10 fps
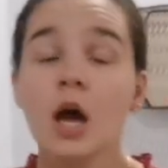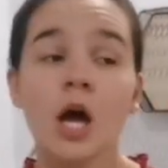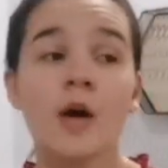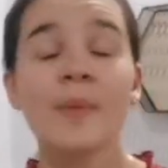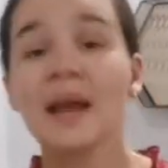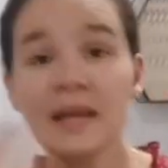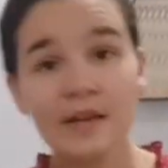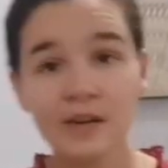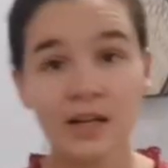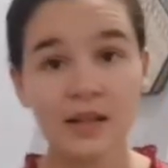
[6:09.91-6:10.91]
and
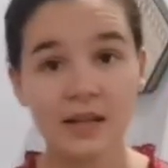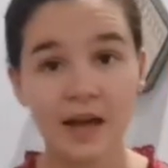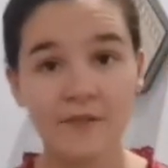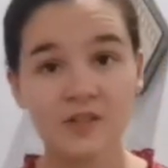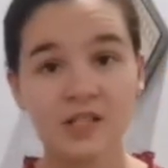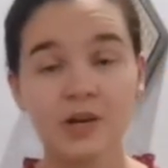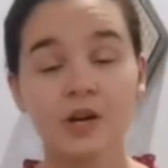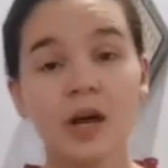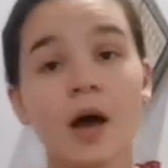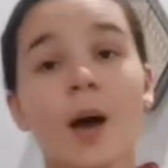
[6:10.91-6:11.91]
even in the
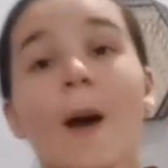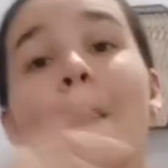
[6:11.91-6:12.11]
cafeteria,